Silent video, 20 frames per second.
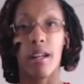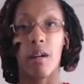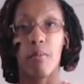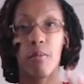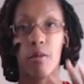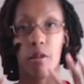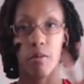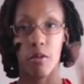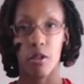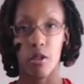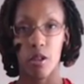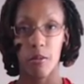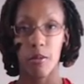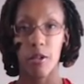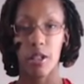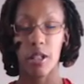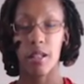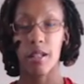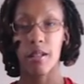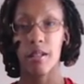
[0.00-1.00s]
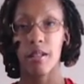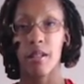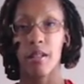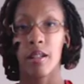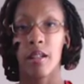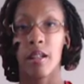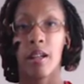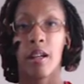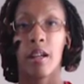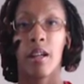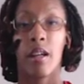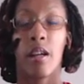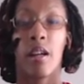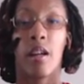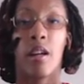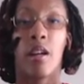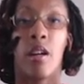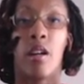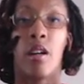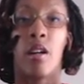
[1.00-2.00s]
or prescription
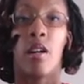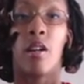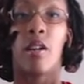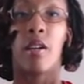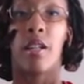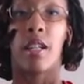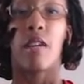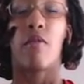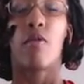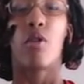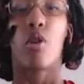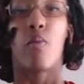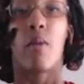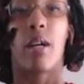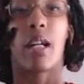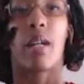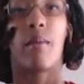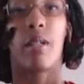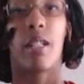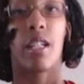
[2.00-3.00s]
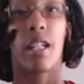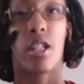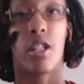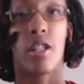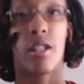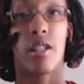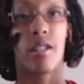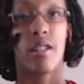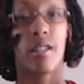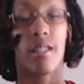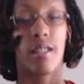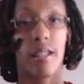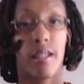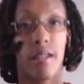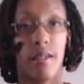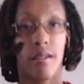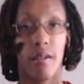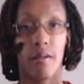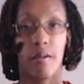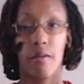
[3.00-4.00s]
giving you recommendations,
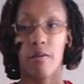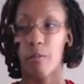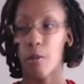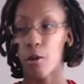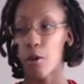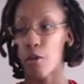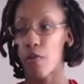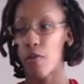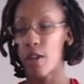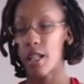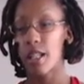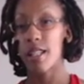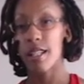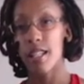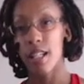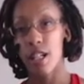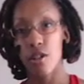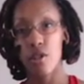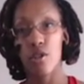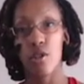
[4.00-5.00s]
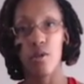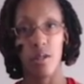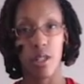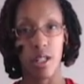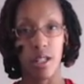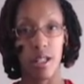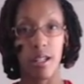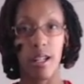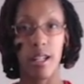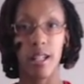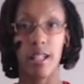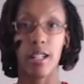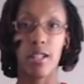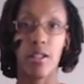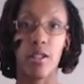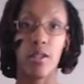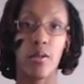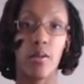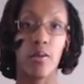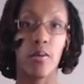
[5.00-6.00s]
both fitness and nutrition, unless
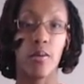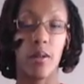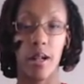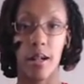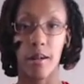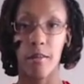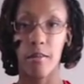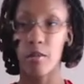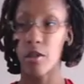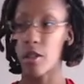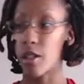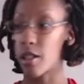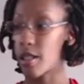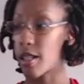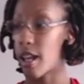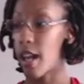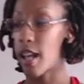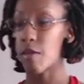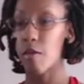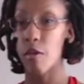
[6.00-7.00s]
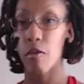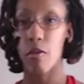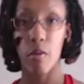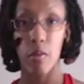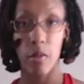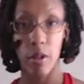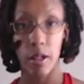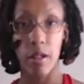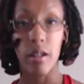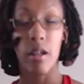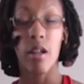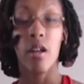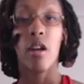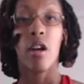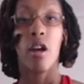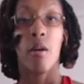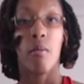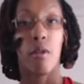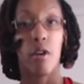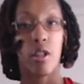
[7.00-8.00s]
you just ask me for one,
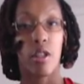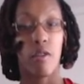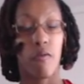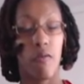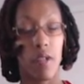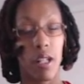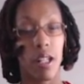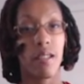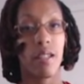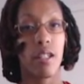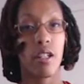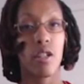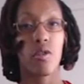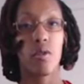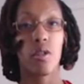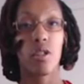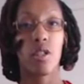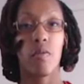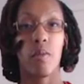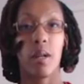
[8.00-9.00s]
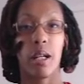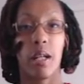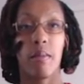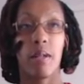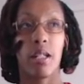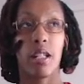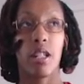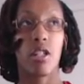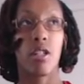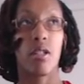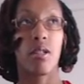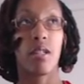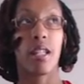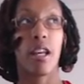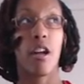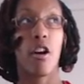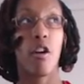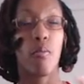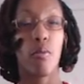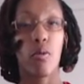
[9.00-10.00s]
both fitness and nutrition recommendations to
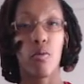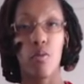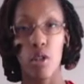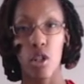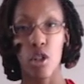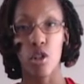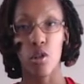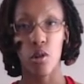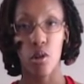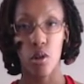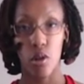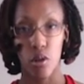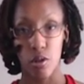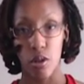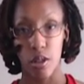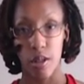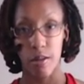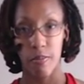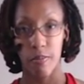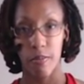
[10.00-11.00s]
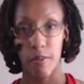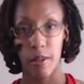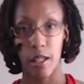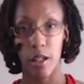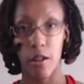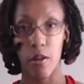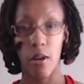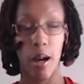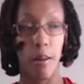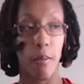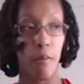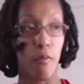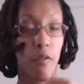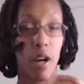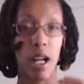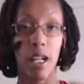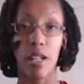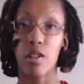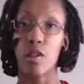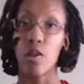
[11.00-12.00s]
help you reach your goals. I'm
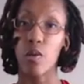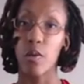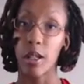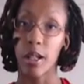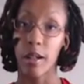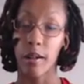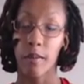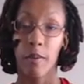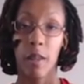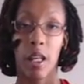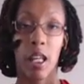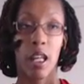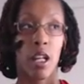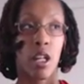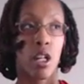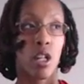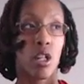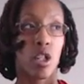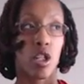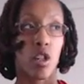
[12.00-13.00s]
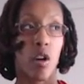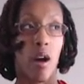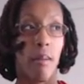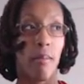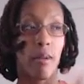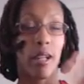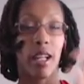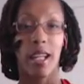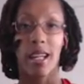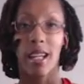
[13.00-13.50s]
fine-tuning. So I'm looking